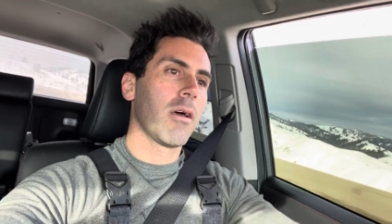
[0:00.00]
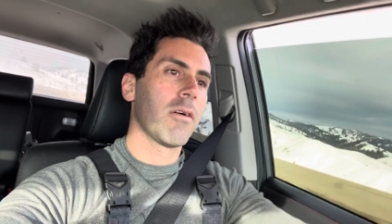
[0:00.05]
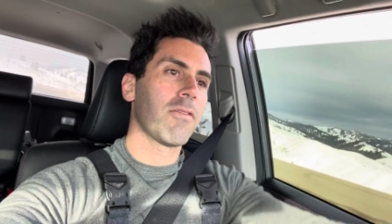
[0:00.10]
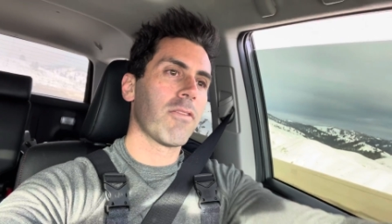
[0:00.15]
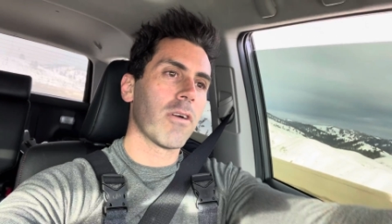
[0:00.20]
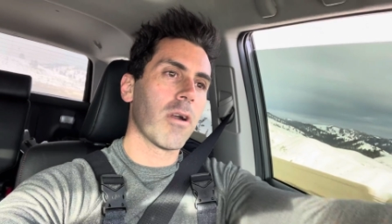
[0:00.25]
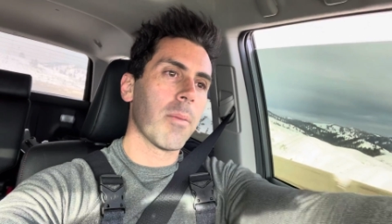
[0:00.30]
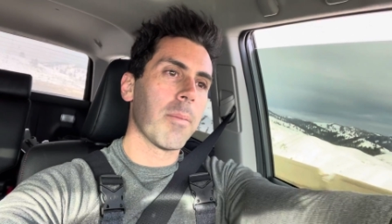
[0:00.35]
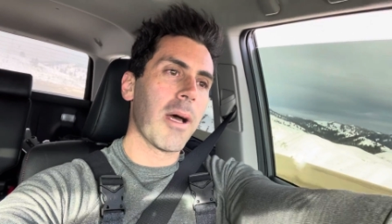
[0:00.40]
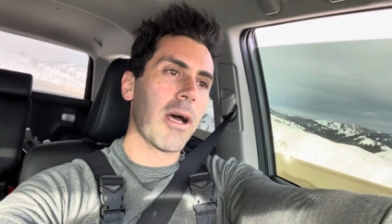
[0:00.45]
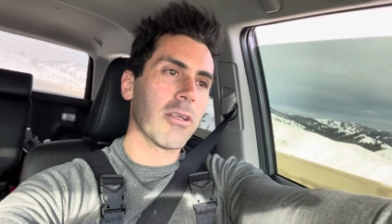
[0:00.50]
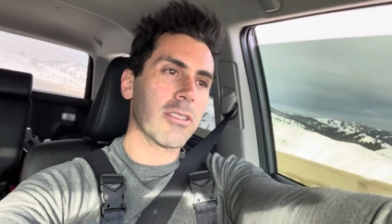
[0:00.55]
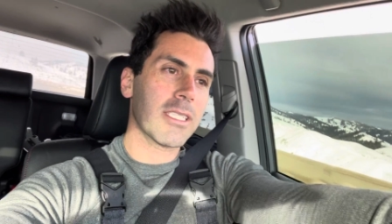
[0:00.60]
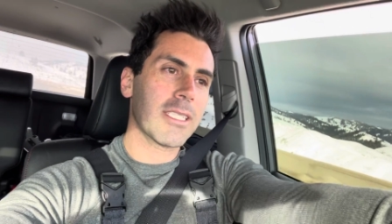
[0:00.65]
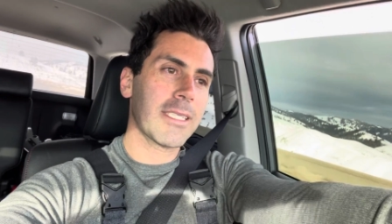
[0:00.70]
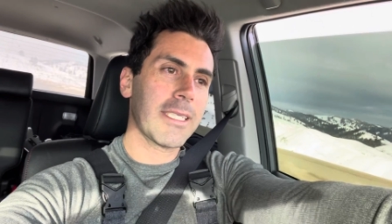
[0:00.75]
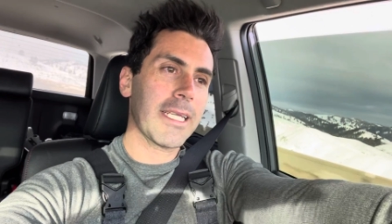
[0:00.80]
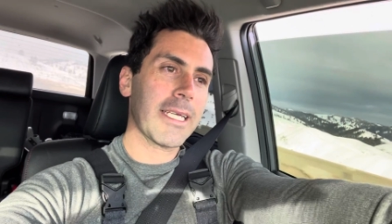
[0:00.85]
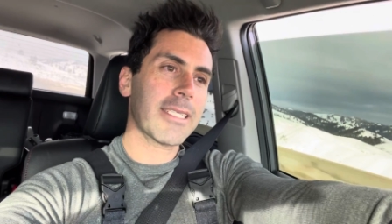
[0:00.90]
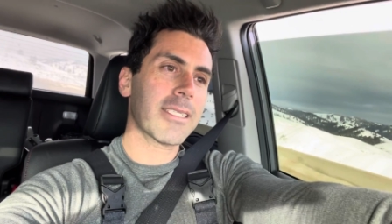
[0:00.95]
For about
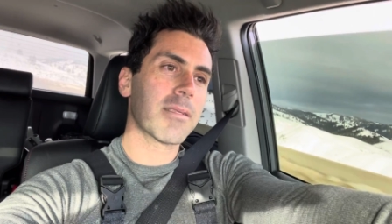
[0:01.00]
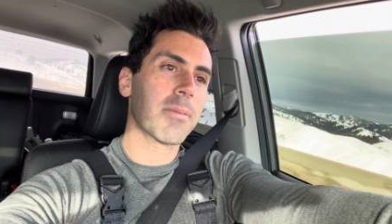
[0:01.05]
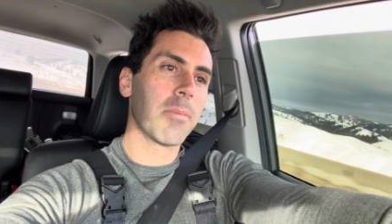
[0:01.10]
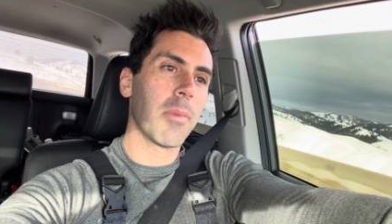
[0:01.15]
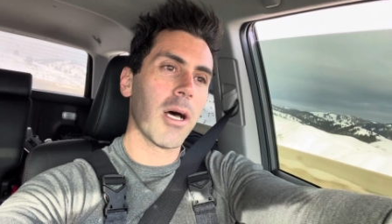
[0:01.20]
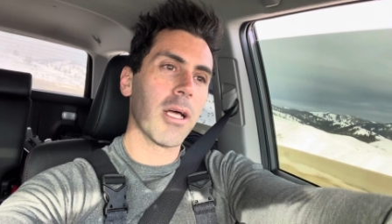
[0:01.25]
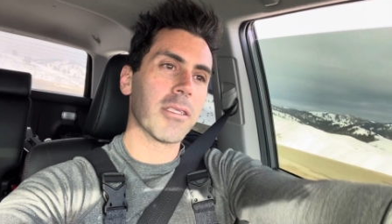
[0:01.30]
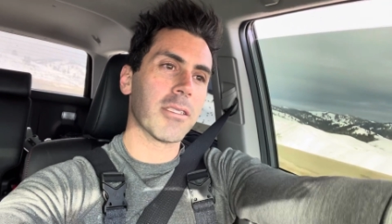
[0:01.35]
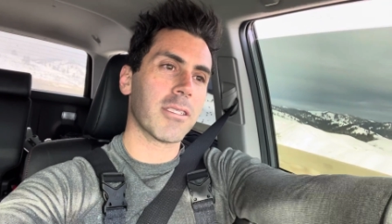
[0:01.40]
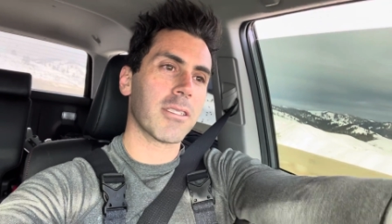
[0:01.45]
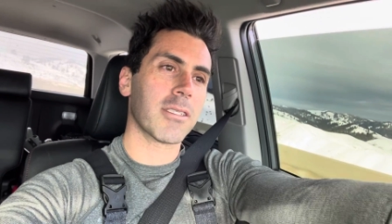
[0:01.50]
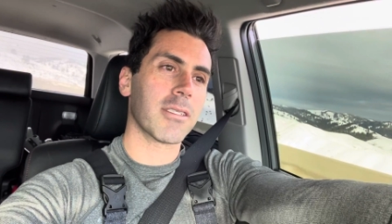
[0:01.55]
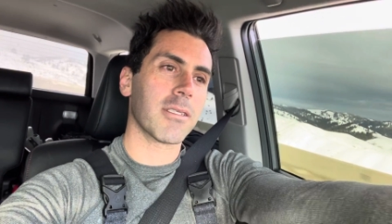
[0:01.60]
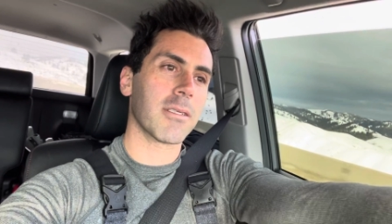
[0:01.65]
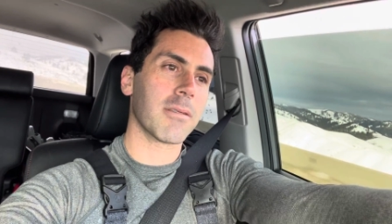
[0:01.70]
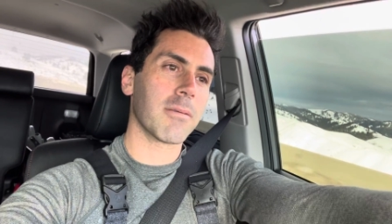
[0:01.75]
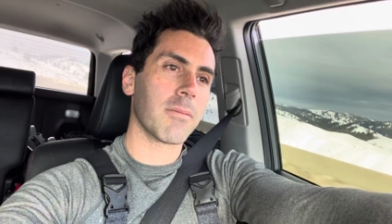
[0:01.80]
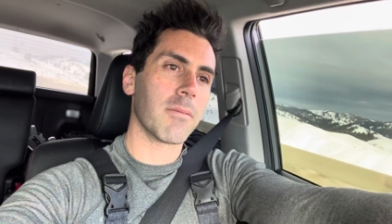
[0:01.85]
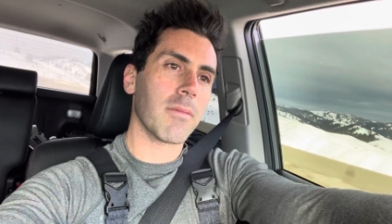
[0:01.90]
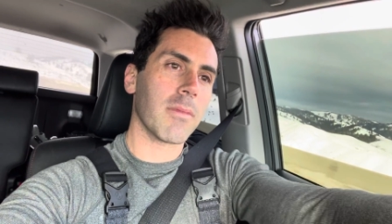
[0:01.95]
six months,
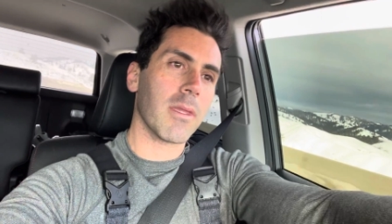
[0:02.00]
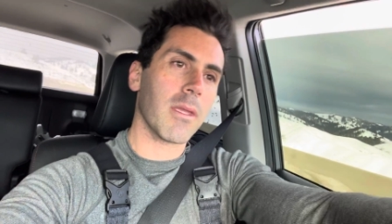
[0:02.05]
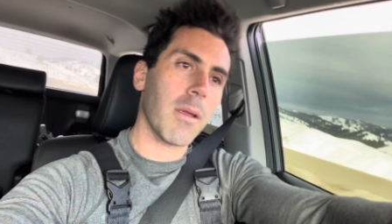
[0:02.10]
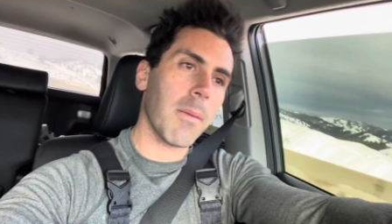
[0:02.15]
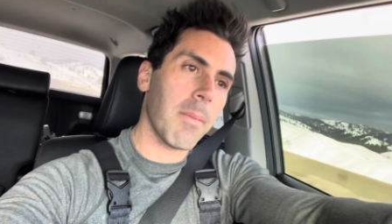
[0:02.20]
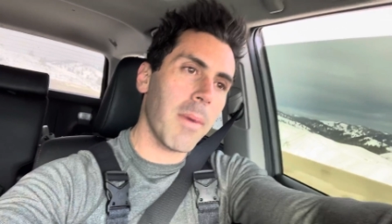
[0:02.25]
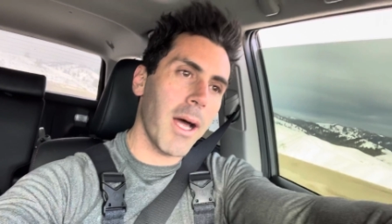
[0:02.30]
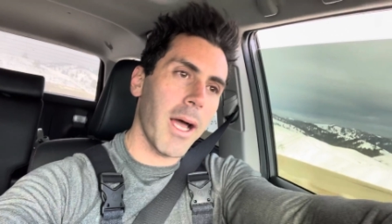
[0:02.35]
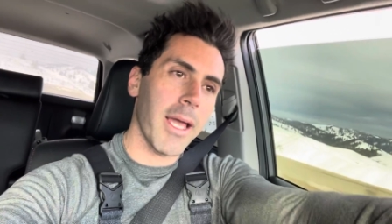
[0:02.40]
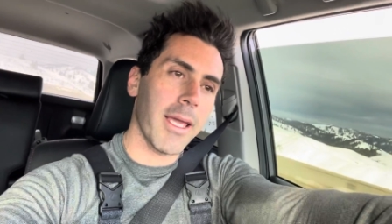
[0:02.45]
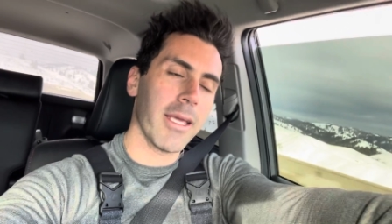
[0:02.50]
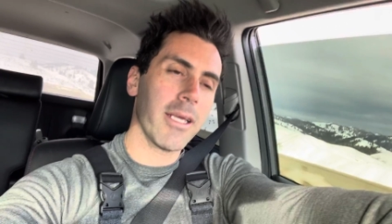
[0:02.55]
my